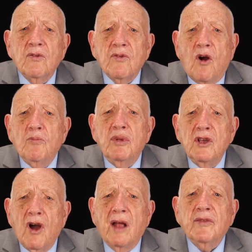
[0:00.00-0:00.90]
grow
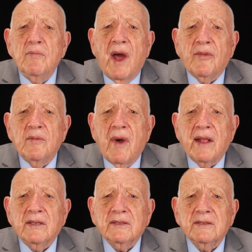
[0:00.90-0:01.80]
beyond the
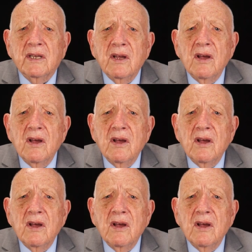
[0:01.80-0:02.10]
mathematics.